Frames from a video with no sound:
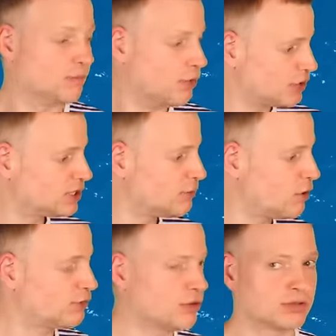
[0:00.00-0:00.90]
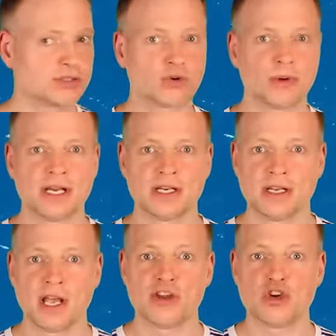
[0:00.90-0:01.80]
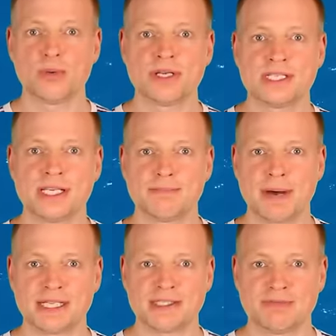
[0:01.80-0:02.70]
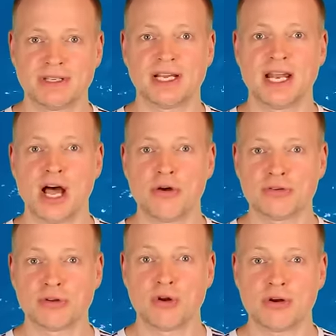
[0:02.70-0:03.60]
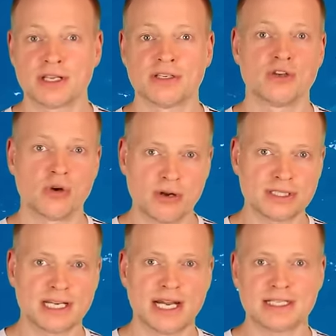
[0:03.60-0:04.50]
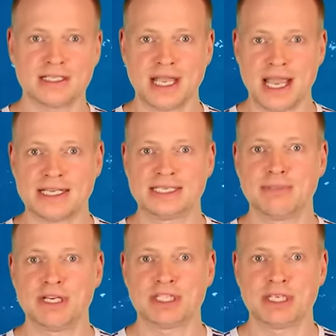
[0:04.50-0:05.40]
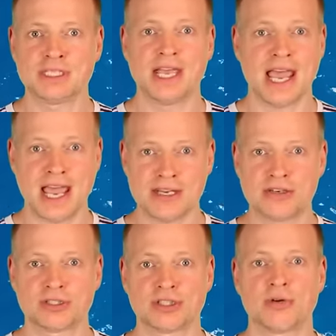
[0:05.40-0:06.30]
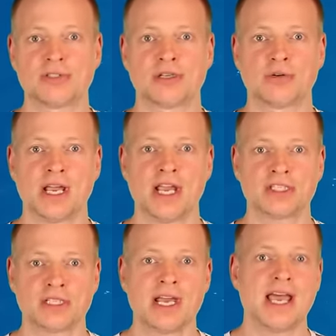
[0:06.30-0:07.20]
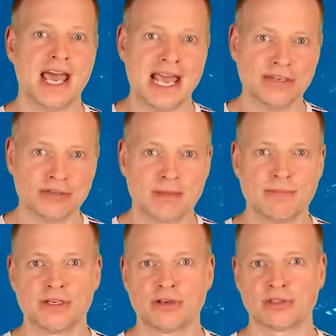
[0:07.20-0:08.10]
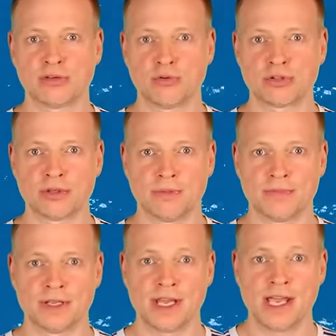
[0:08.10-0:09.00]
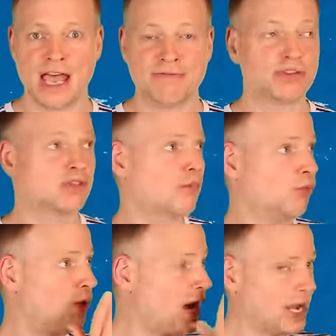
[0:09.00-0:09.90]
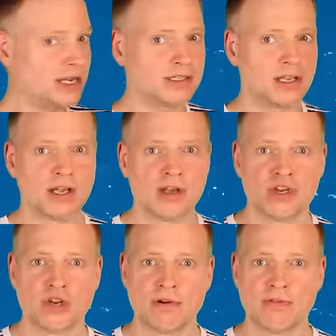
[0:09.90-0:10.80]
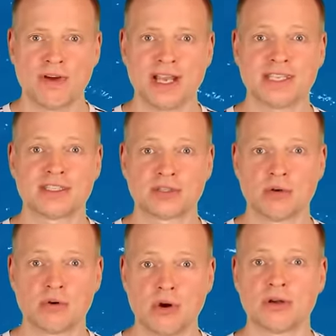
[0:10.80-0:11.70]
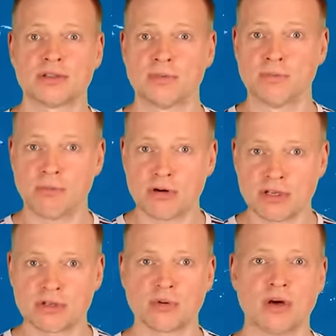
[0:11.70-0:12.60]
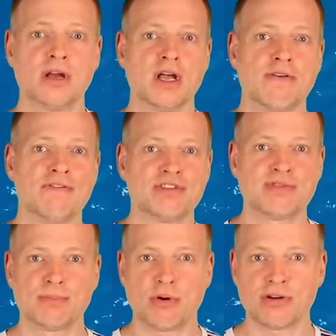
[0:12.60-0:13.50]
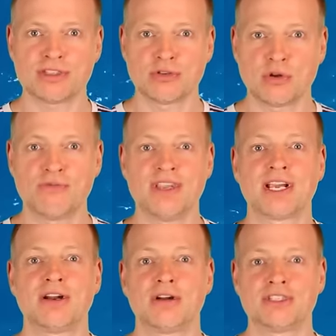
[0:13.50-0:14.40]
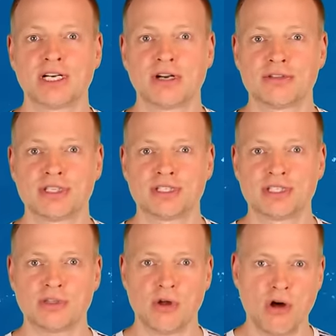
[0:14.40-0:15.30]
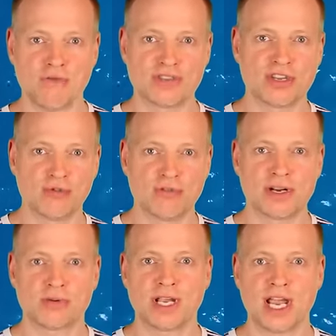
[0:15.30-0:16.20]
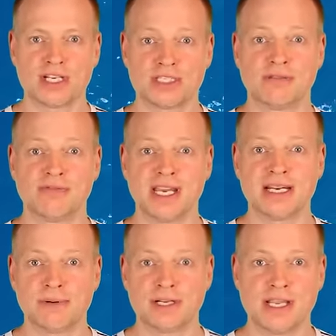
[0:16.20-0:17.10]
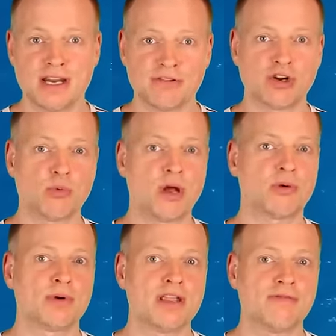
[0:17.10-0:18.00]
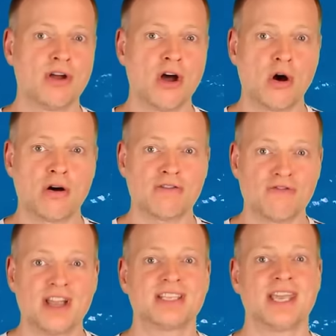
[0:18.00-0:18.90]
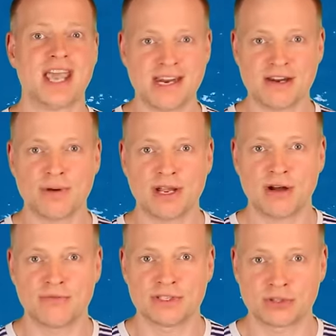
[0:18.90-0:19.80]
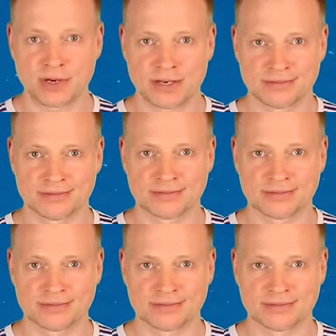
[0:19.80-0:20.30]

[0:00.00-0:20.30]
bottom of your screen, you will see buttons that allow you to log in your selected eight species and your chosen location and to submit your solution. At the top right, you will find the so-called monitor, which reports to you the ecological conditions of the different locations available in the coral reef or in fact anywhere on the screen.